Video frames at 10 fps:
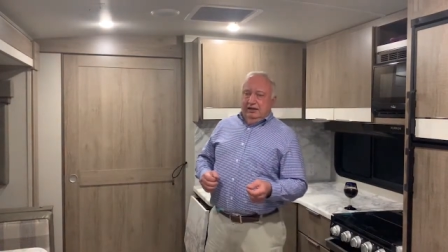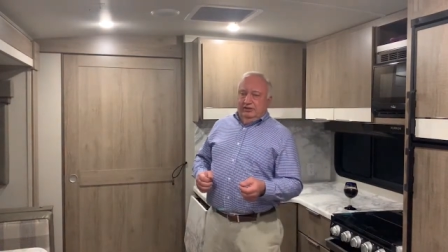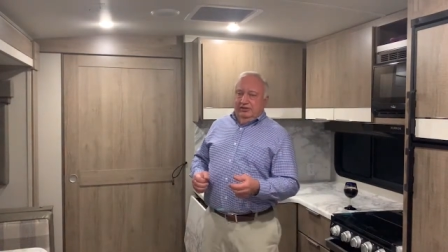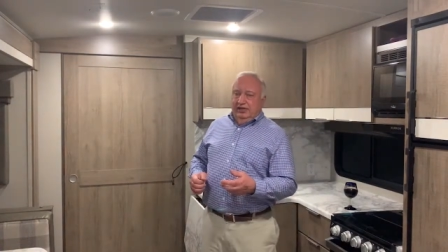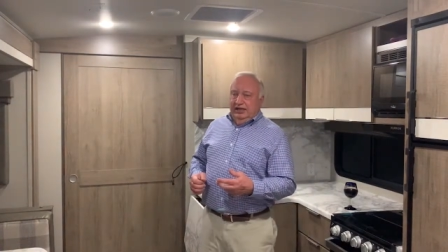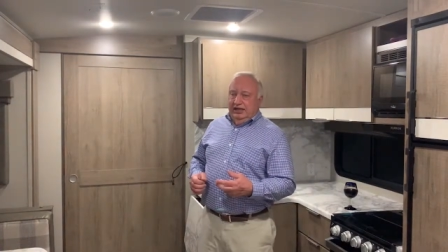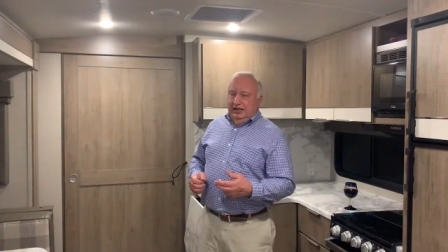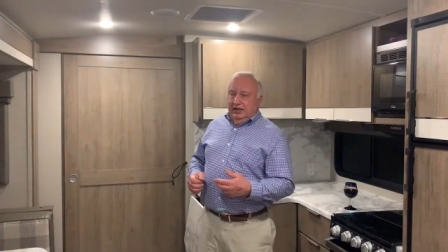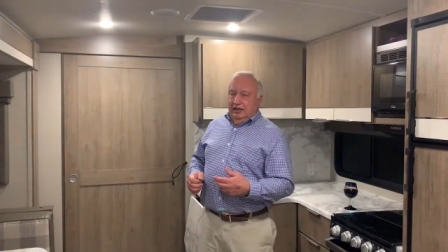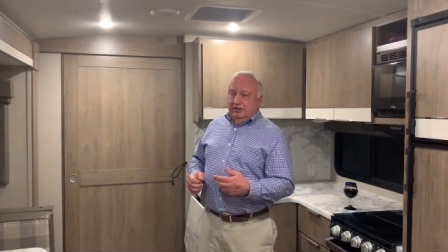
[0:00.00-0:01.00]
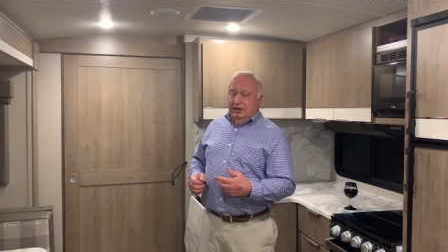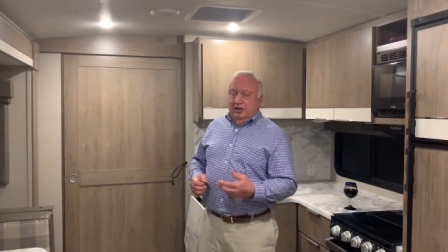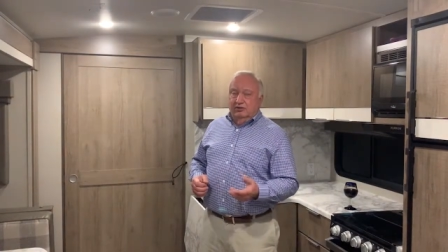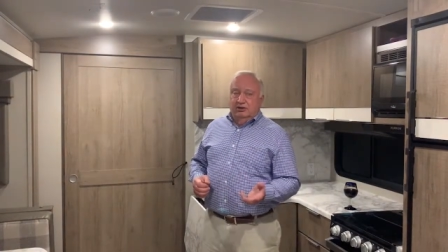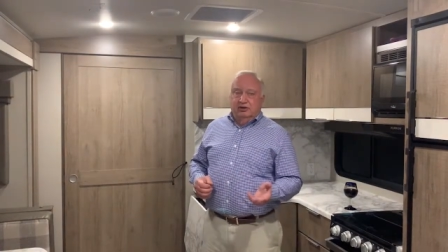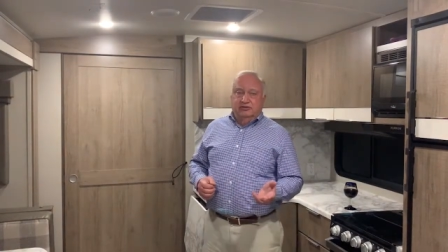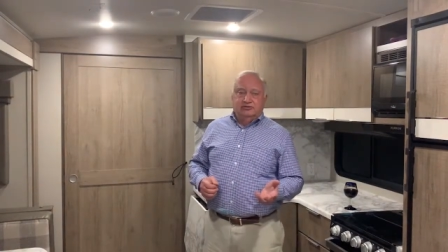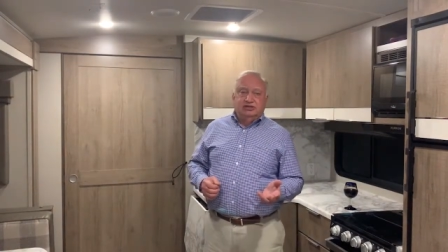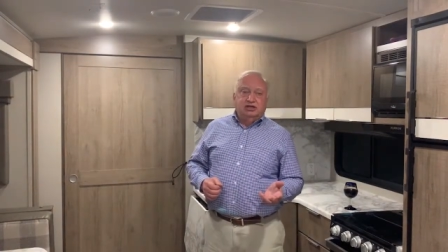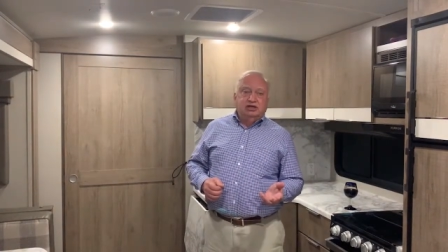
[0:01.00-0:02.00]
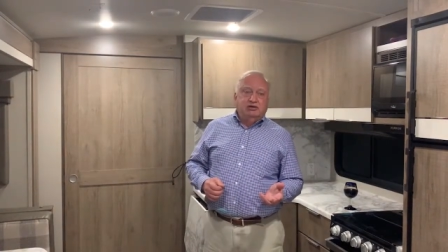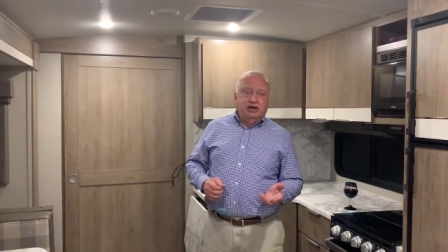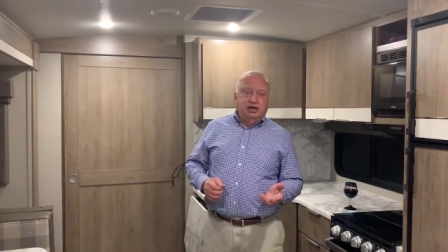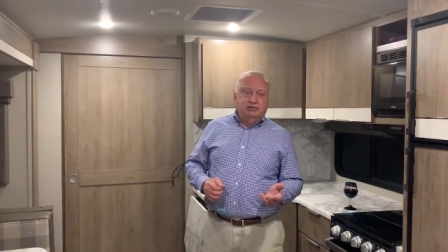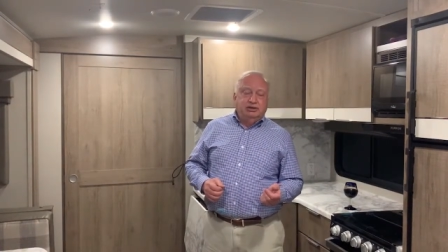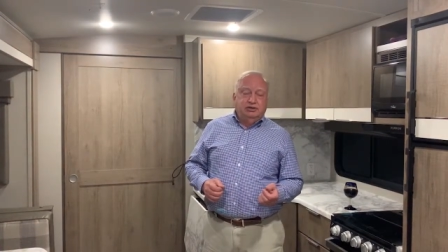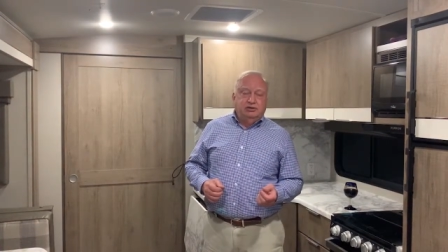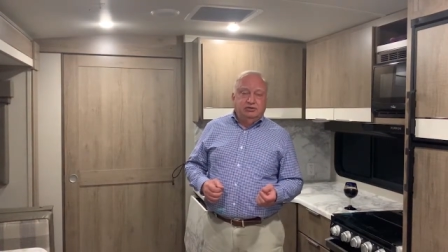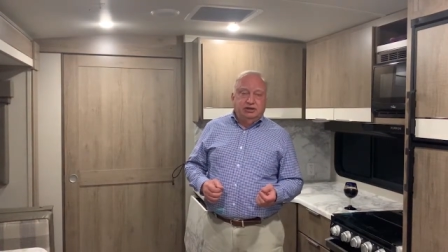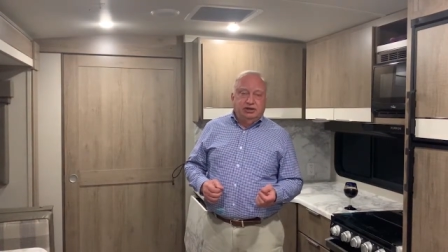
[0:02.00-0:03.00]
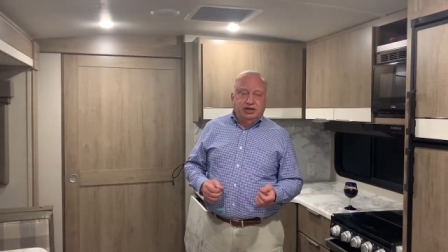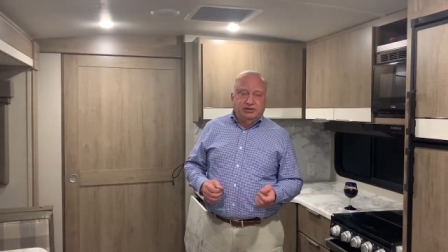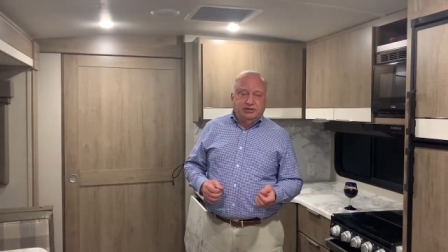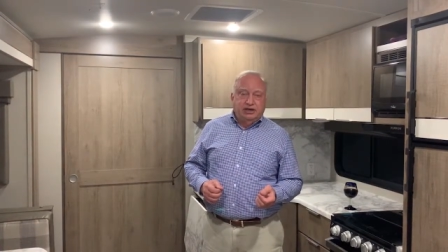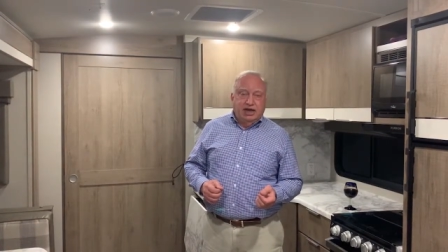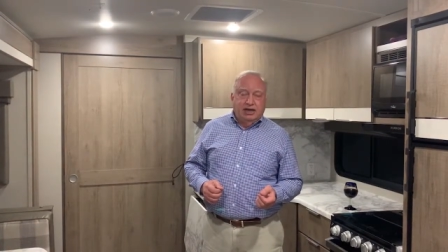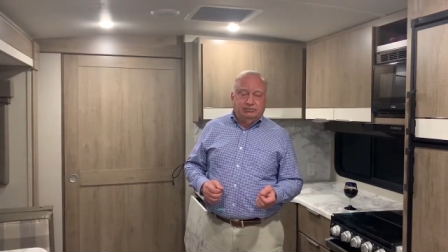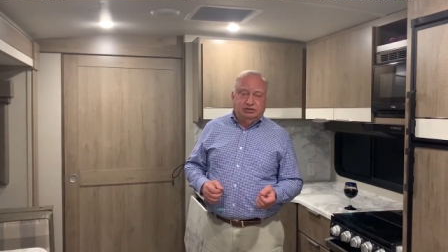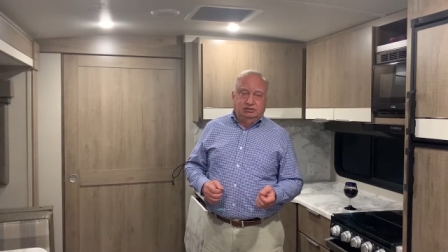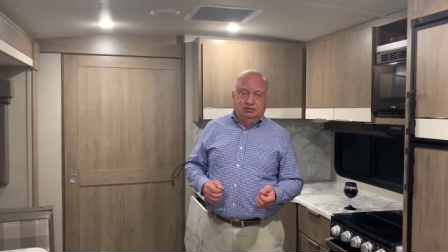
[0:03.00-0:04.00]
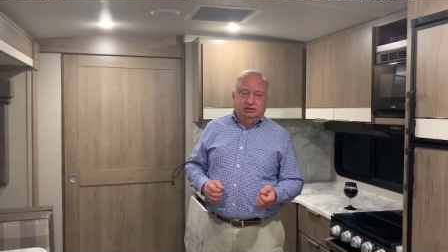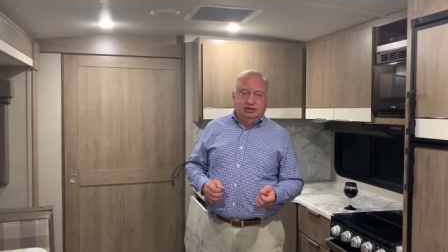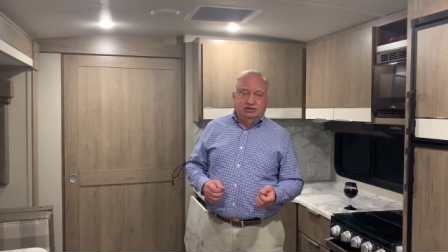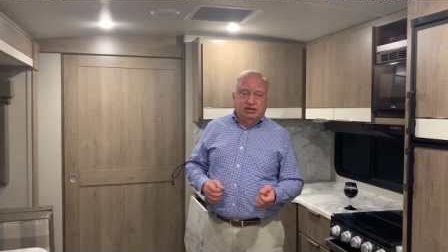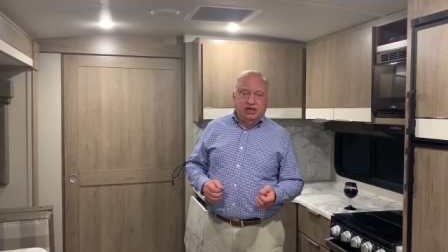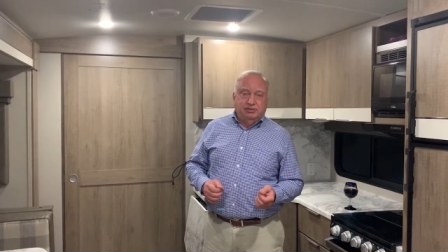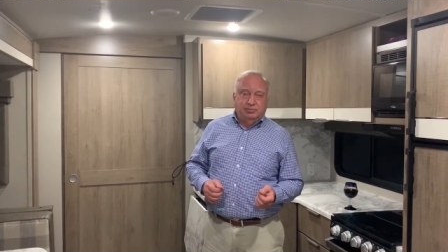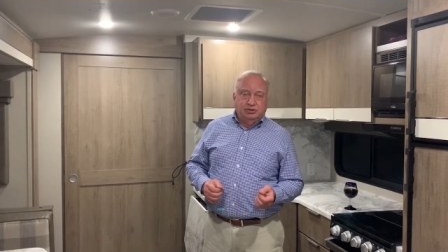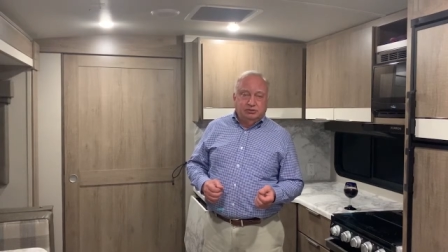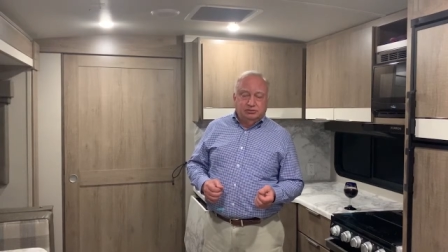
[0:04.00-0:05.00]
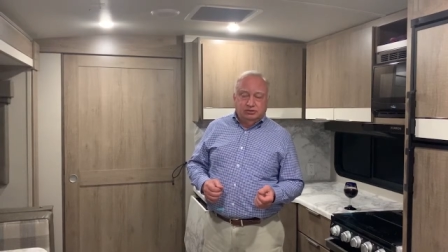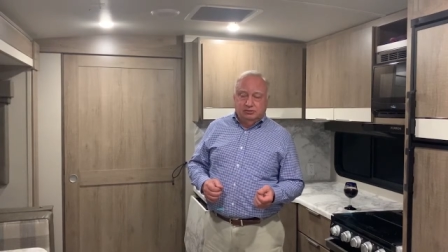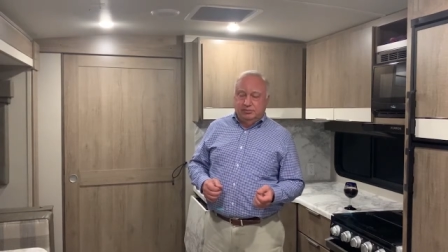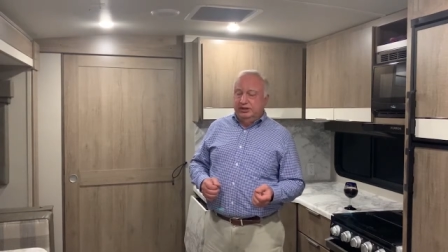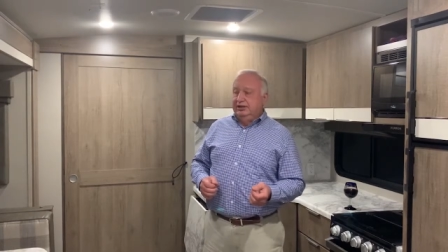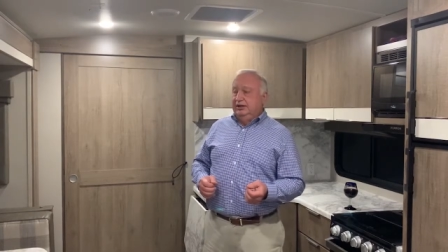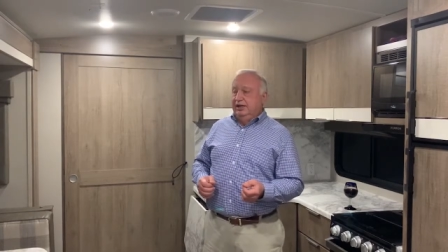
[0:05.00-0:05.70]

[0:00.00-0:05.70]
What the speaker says: The thought of sitting around and doing nothing absolutely does not appeal to me,